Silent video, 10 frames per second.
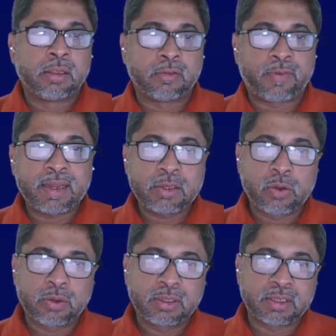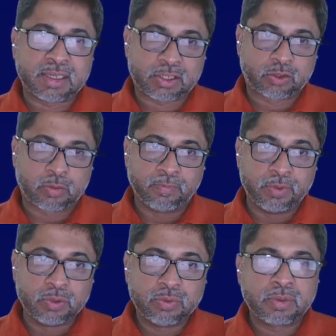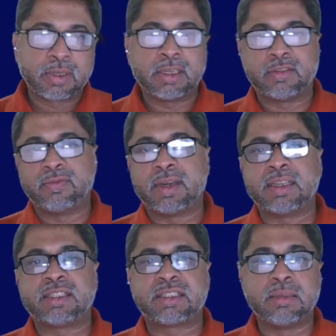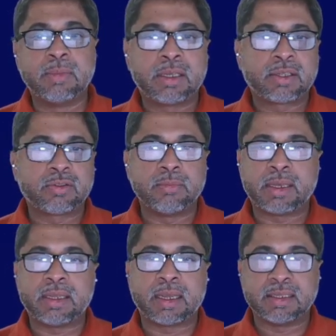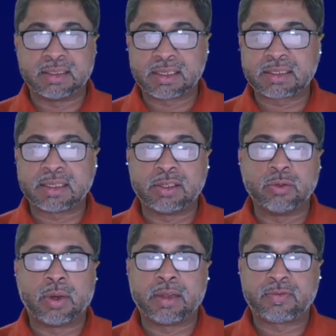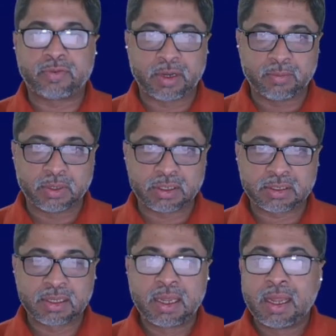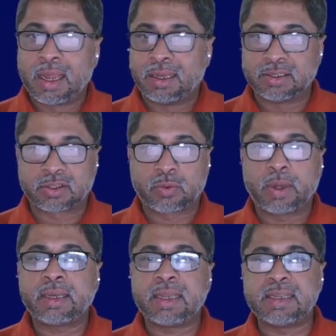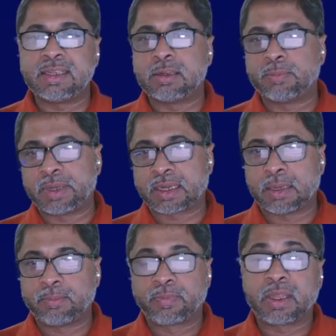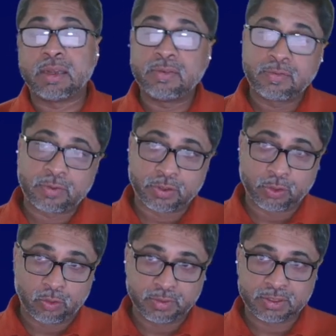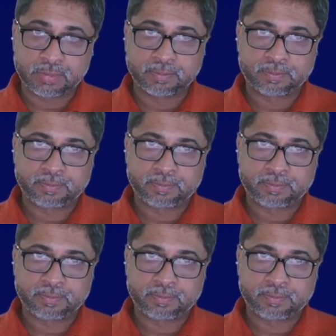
The Fyne code in the desktop view is very similar to many existing UI frameworks and is quite easy to pick up even for a novice.